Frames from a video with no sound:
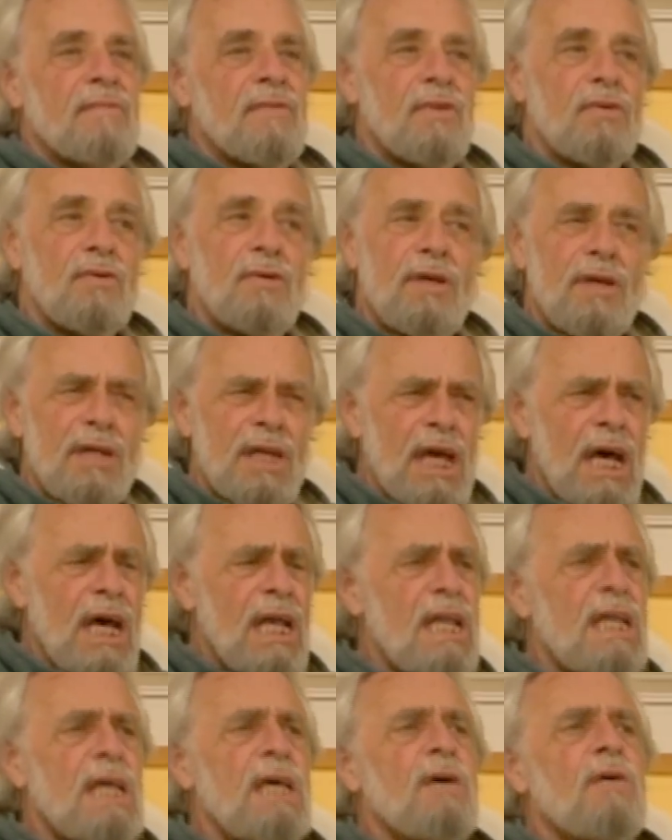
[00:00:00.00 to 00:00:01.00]
You
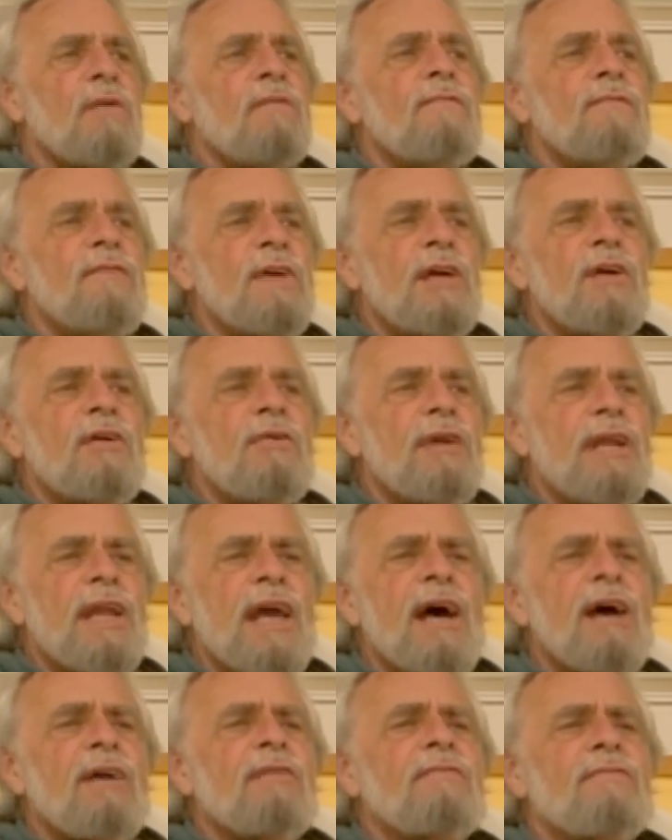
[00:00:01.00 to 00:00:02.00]
cannot figure it
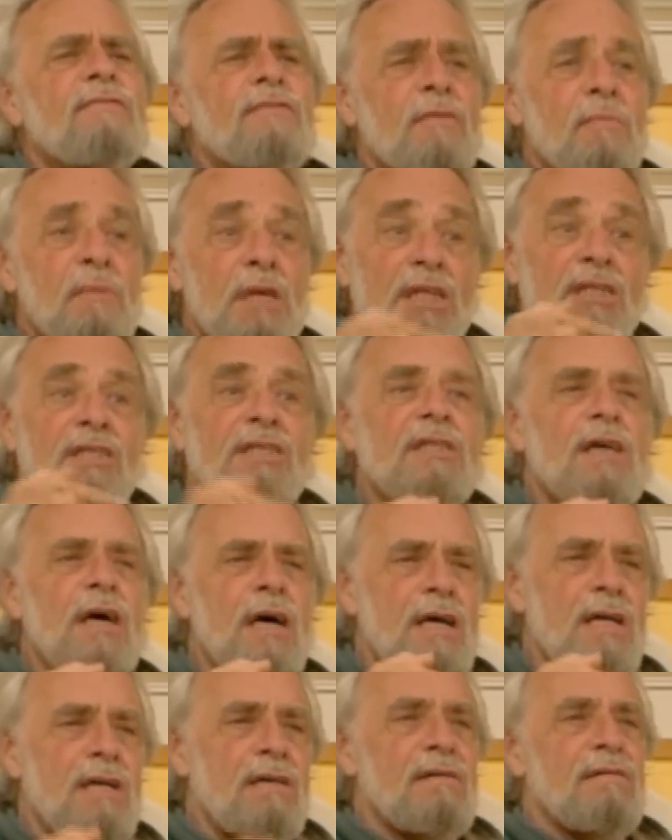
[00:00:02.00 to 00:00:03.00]
out from
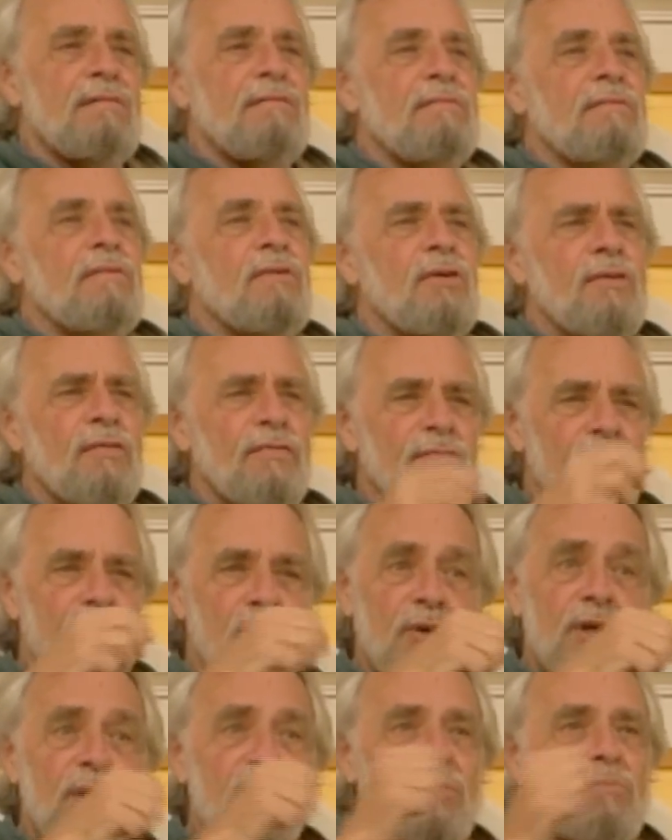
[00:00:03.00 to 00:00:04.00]
inside or from
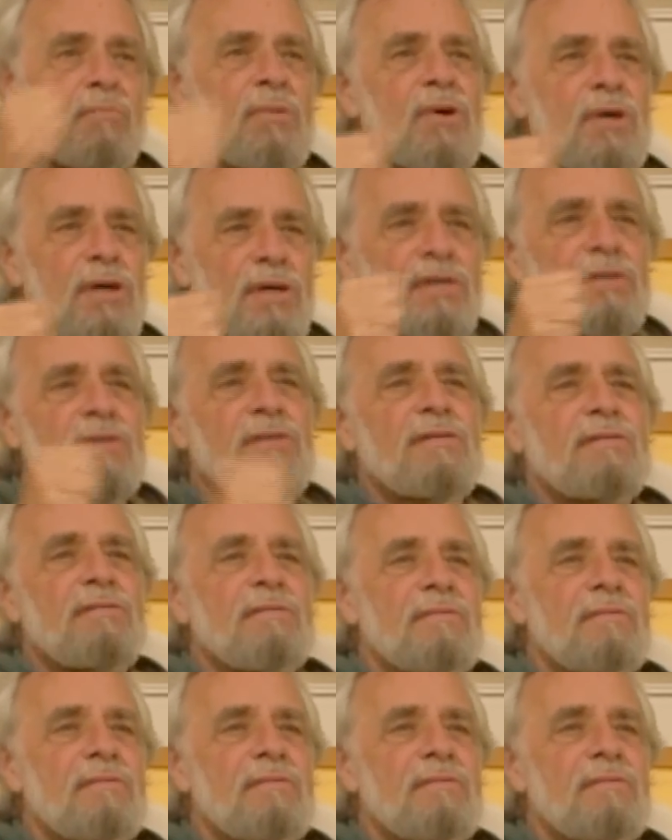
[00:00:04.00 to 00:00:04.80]
reading books.